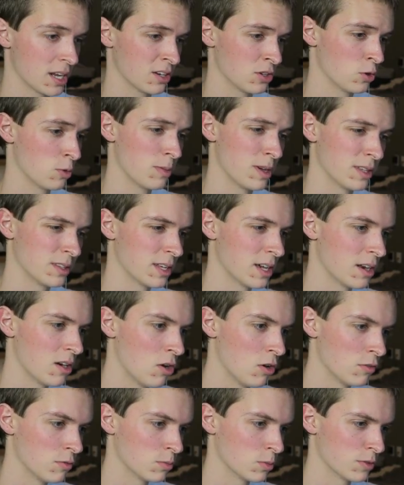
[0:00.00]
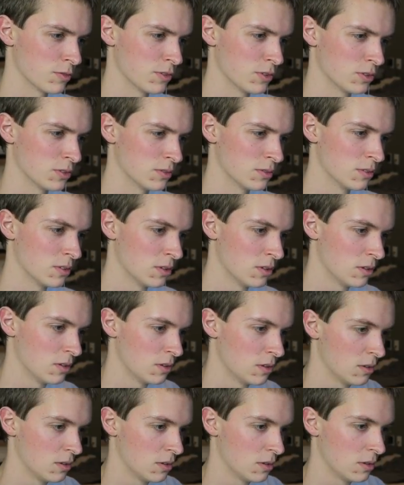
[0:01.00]
I can do about that. All of them are filled.
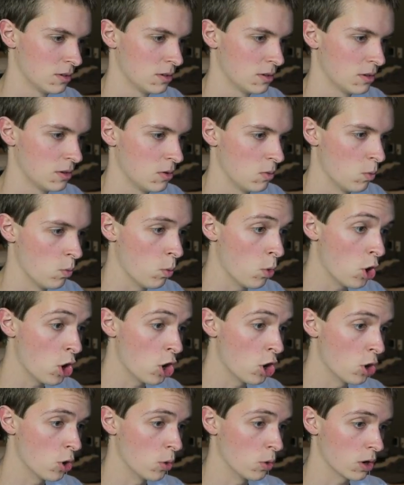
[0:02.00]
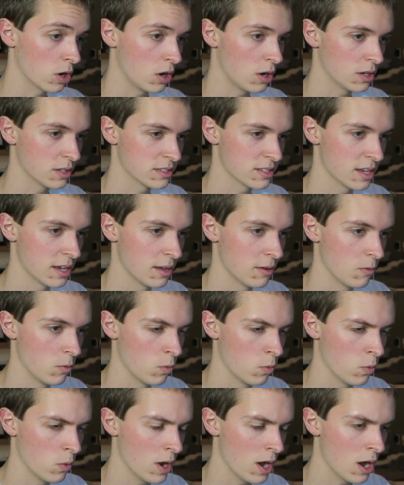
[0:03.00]
Whoa, content.
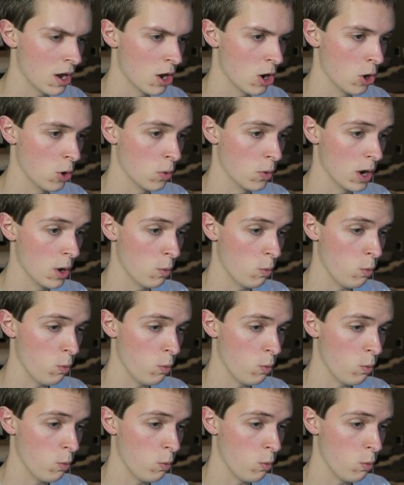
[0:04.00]
Whoa, whoa,